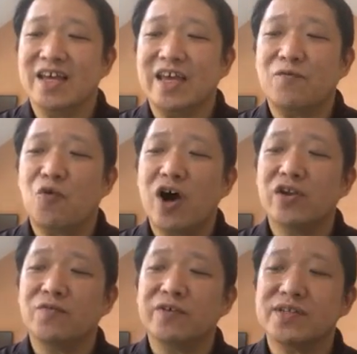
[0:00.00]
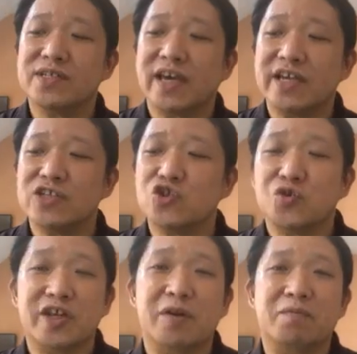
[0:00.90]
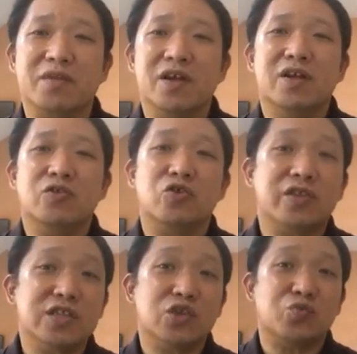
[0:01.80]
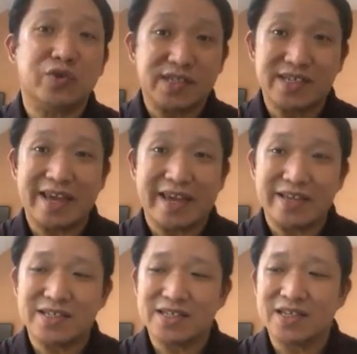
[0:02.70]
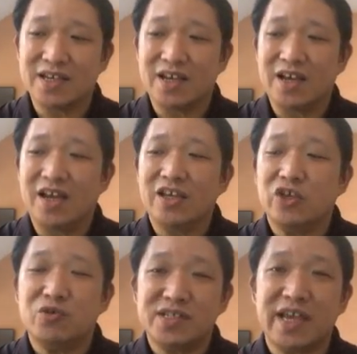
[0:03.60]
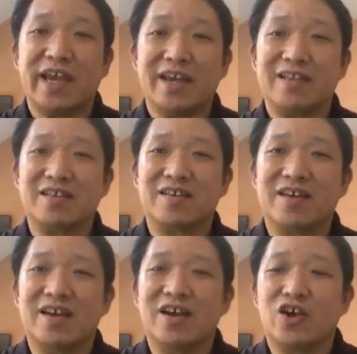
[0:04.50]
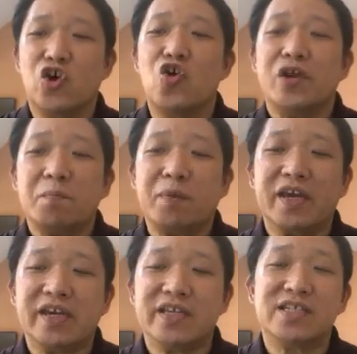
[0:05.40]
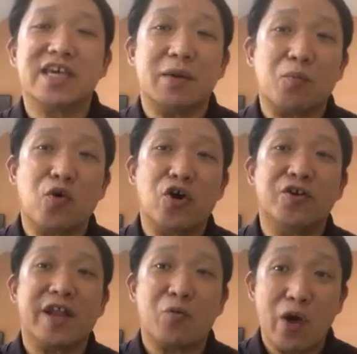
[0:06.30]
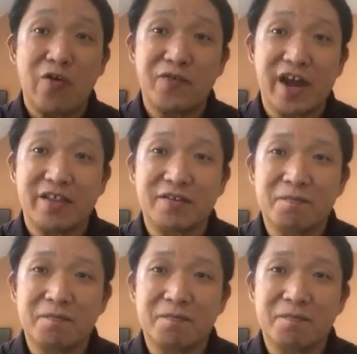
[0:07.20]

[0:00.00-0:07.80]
If one of you says to them, notice the word says, you say it, go in peace, keep warm and well fed.